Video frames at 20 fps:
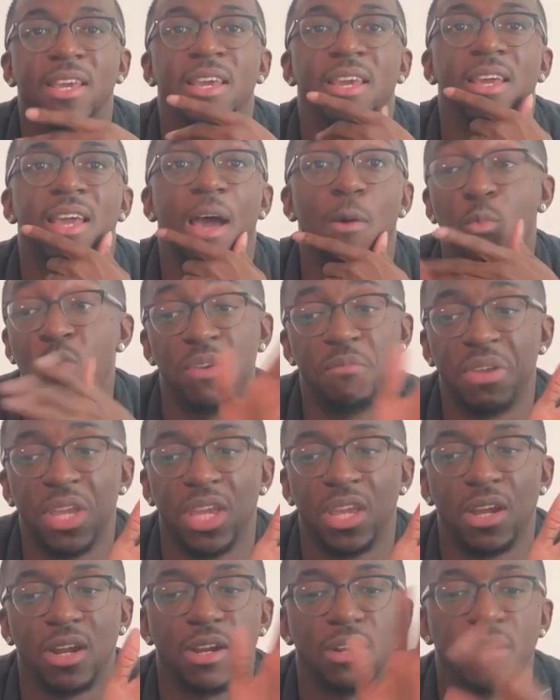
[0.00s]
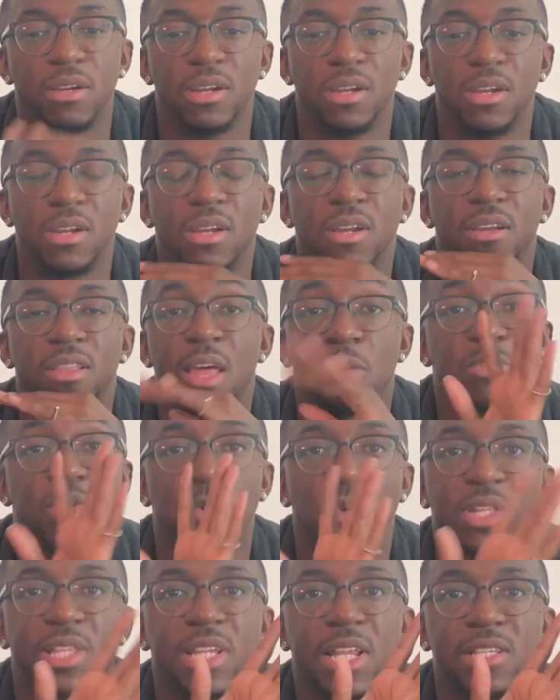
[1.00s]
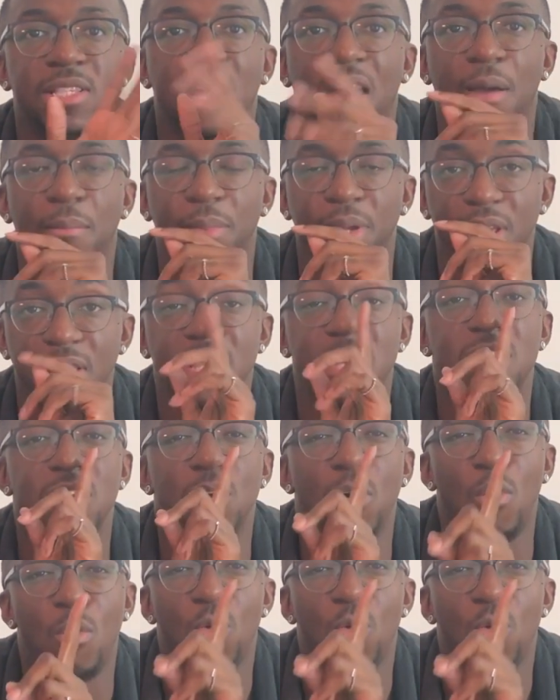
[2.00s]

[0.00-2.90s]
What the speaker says: I wouldn't be here. That was the only thing that stopped me. The only